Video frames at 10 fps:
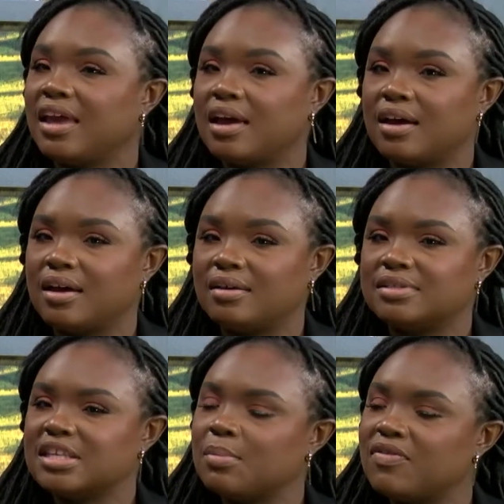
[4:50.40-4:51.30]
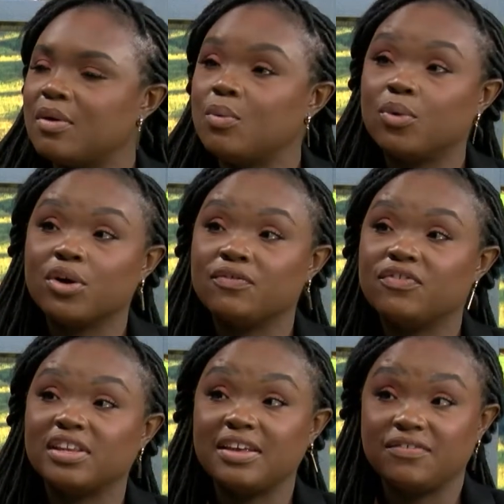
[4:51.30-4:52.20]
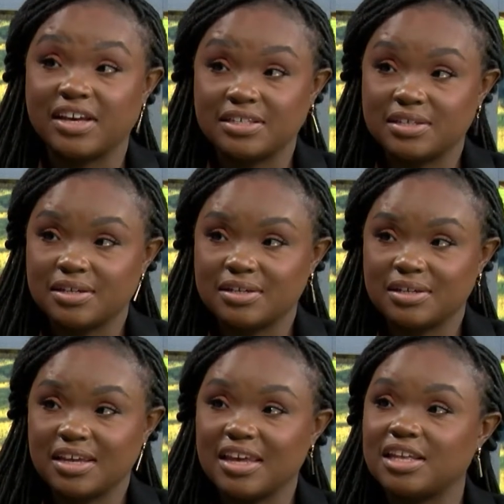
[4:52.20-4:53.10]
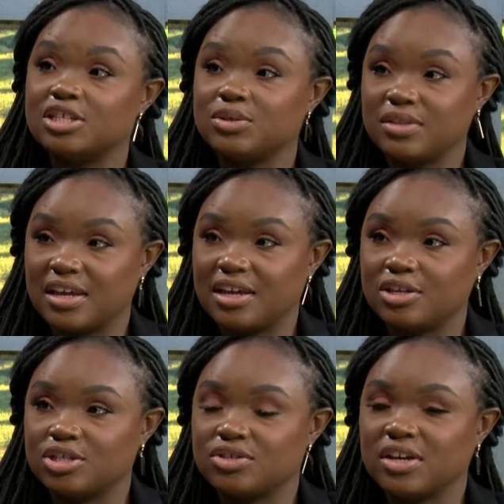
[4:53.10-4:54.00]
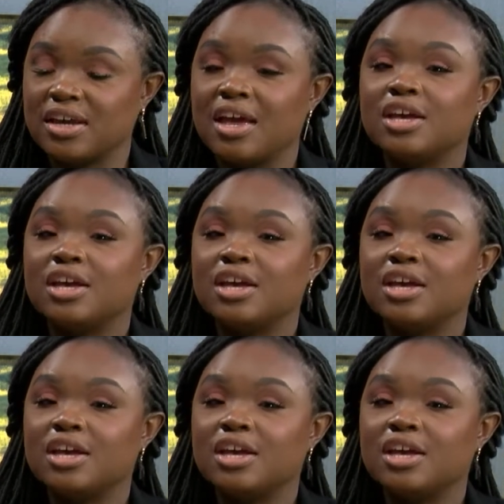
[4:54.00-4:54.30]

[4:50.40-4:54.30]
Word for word: uh, some of them weren't fully vested mm. into the industry.